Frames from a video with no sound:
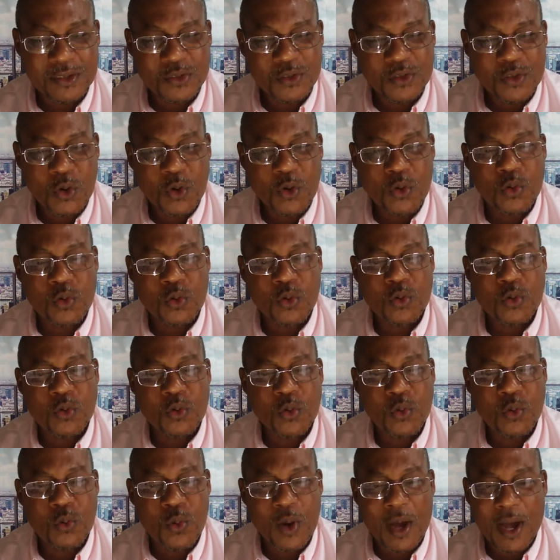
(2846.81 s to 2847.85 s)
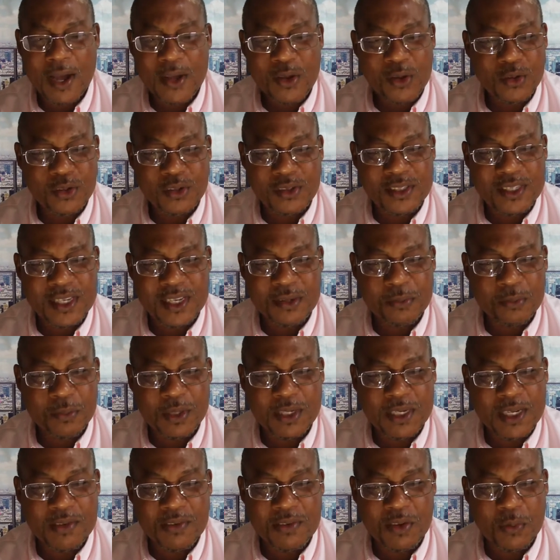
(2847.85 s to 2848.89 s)
So why you didn't
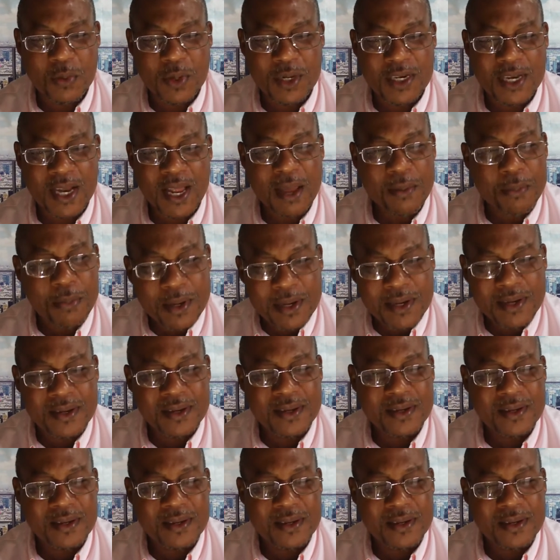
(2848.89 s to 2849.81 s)
believe it when it happened?